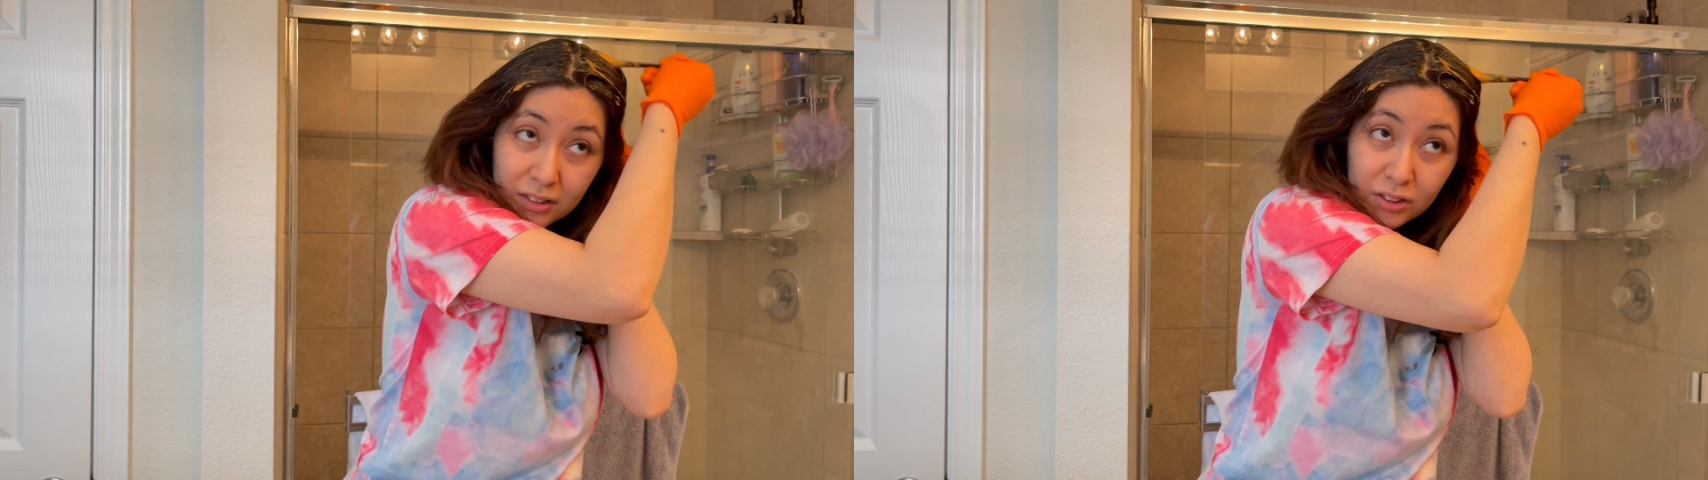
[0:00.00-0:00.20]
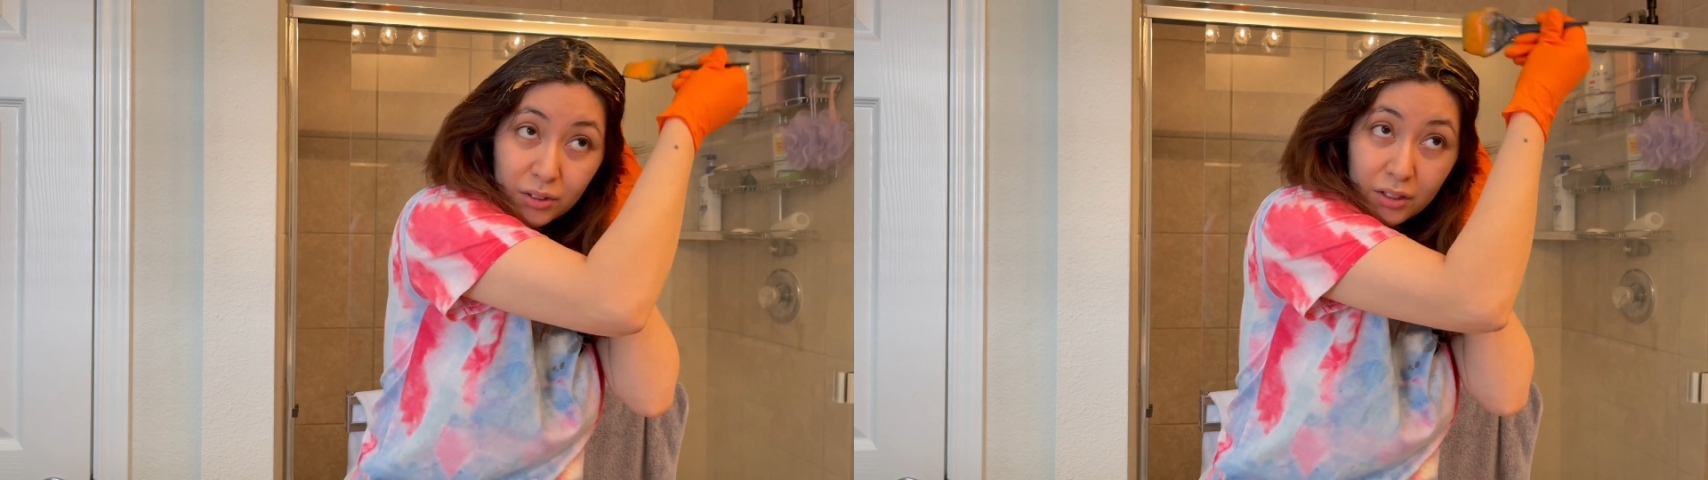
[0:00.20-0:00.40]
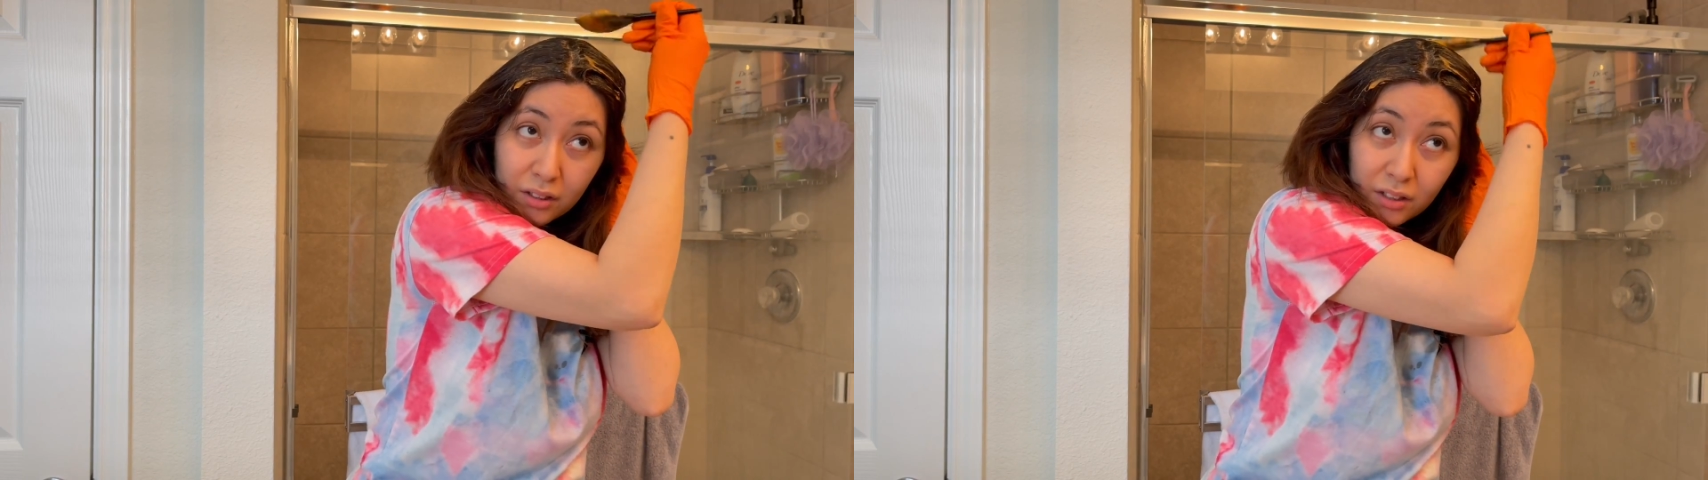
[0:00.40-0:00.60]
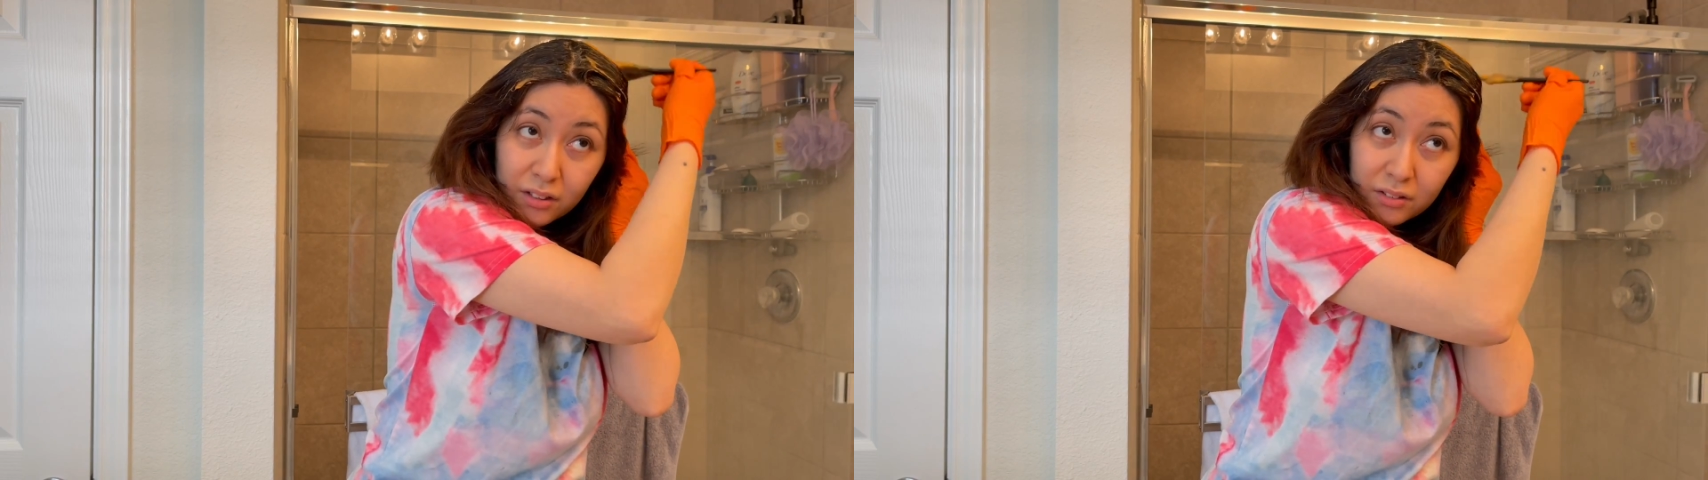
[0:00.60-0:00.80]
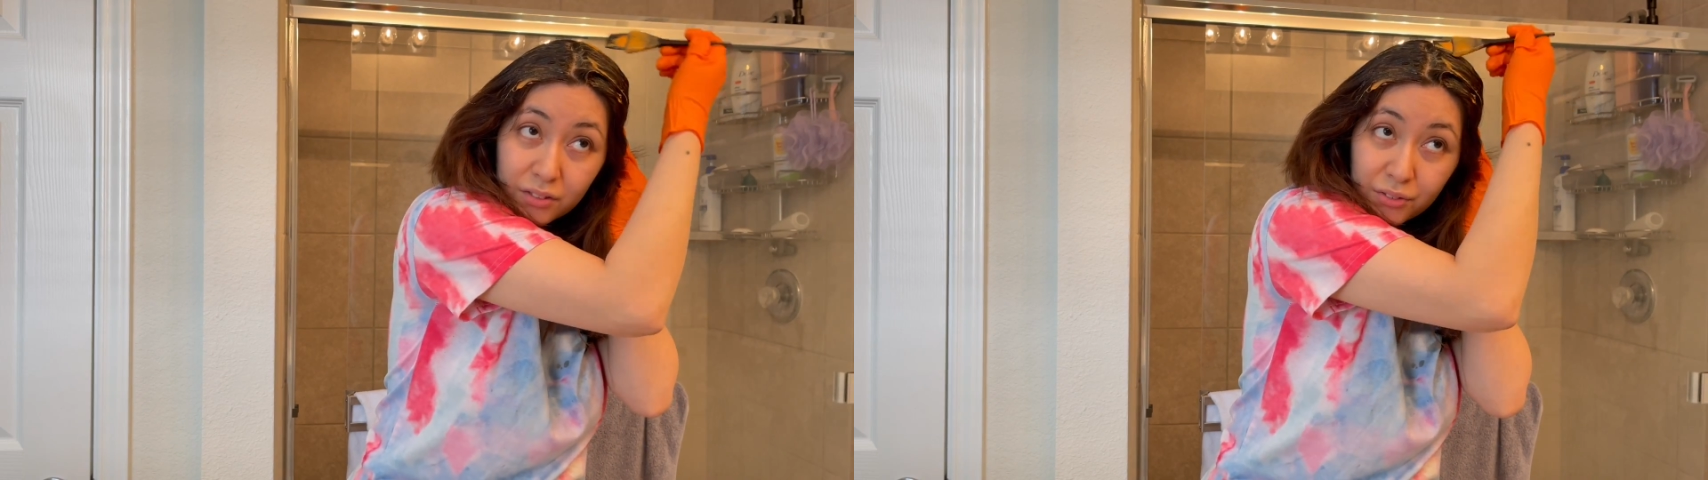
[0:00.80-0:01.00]
So it can look a
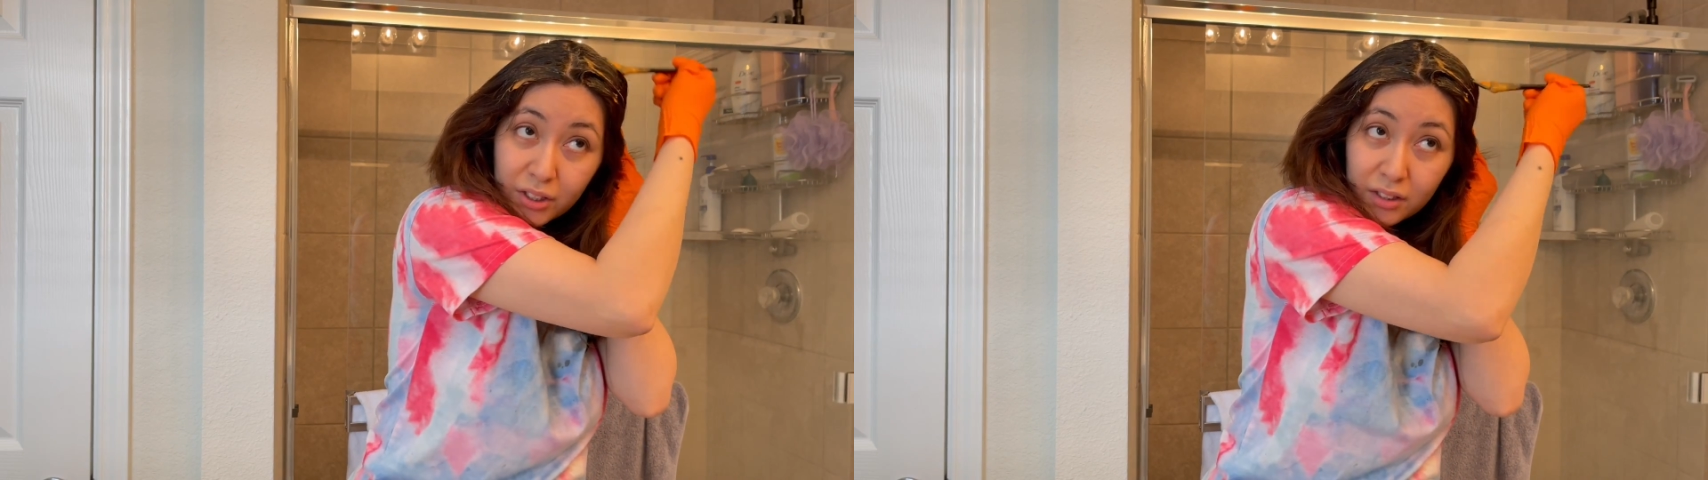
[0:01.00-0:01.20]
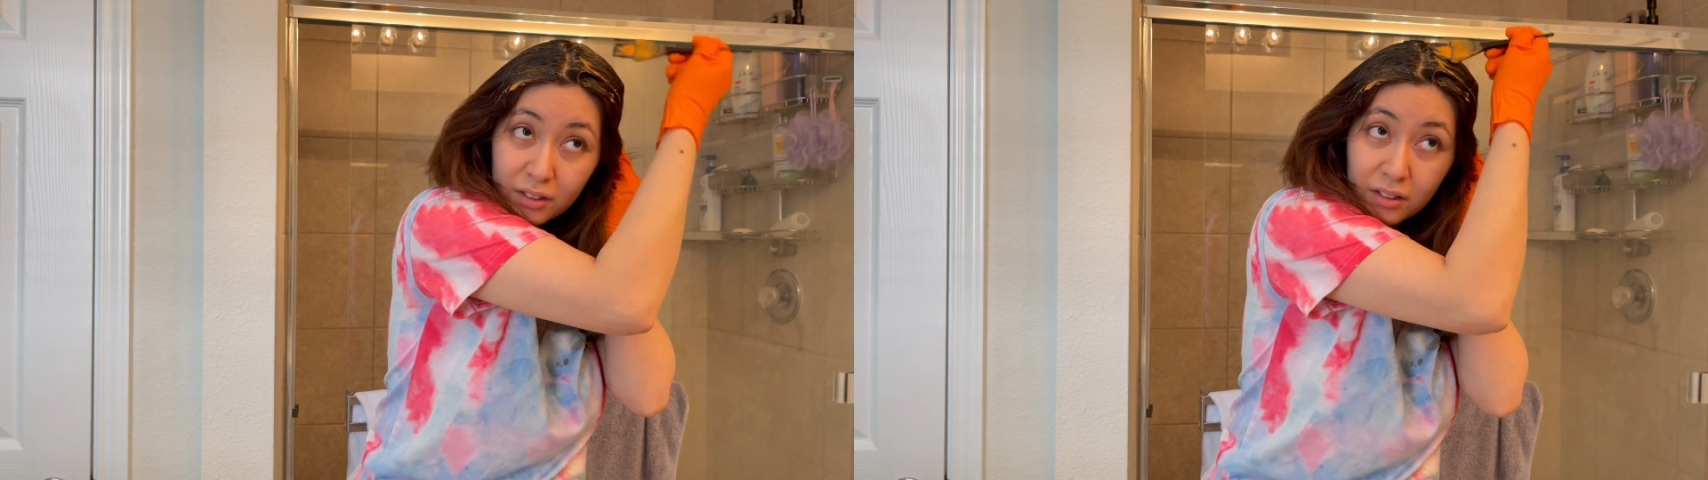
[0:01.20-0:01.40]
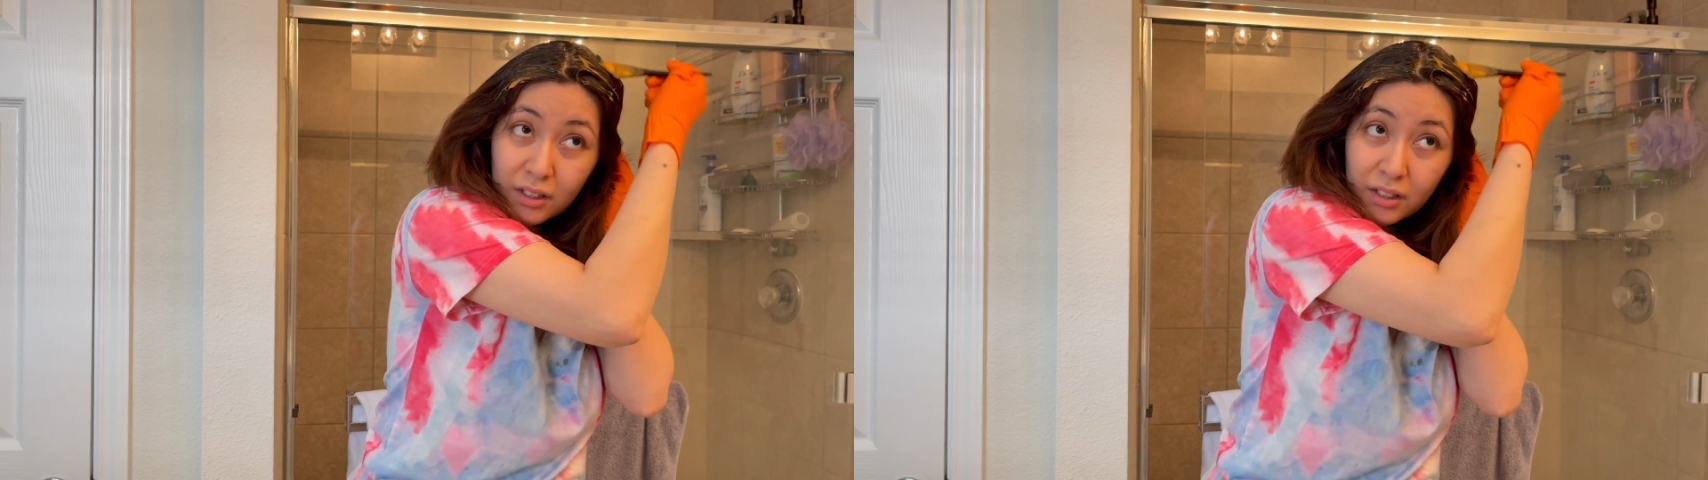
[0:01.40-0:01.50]
little different.